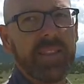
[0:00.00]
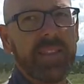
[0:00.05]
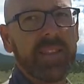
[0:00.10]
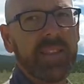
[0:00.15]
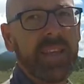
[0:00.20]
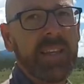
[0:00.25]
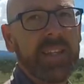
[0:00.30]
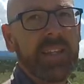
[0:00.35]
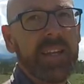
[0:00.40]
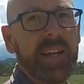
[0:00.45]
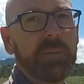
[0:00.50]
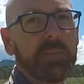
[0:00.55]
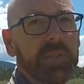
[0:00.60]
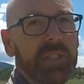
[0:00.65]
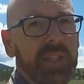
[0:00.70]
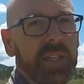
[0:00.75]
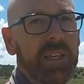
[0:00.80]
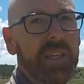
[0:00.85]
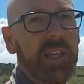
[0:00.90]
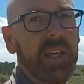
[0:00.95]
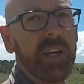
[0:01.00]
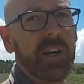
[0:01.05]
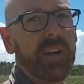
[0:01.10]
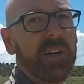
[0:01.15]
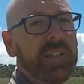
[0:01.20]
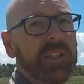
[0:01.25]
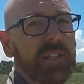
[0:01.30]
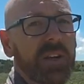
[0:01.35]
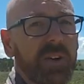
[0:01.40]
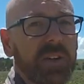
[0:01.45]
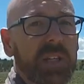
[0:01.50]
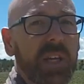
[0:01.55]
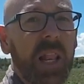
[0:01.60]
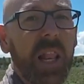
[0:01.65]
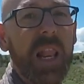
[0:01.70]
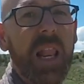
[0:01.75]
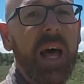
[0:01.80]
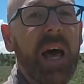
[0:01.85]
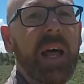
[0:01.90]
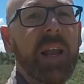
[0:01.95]
the thing that I'm seeing here is there is a
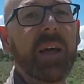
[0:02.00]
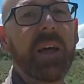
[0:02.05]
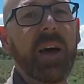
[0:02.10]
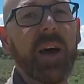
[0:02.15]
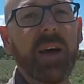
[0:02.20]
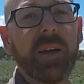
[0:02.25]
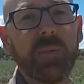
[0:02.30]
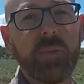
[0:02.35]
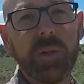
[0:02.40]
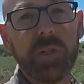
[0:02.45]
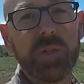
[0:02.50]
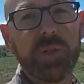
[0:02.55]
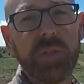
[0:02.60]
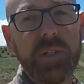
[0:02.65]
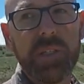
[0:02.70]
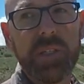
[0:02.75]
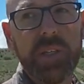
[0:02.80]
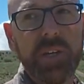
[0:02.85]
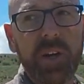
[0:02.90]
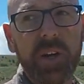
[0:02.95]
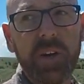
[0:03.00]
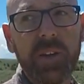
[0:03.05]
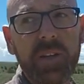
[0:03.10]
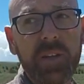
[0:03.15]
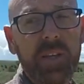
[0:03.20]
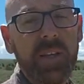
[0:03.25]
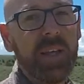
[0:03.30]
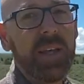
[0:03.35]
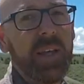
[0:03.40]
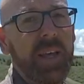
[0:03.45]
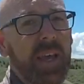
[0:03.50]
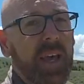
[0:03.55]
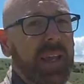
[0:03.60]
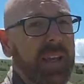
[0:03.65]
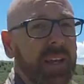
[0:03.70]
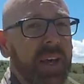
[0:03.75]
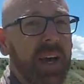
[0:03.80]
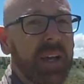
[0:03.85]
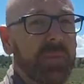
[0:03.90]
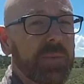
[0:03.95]
lot of cottonwood trees here.
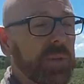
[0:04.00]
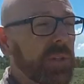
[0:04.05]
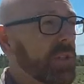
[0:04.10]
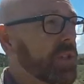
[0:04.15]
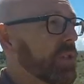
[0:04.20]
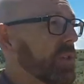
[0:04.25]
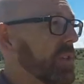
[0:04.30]
And cottonwood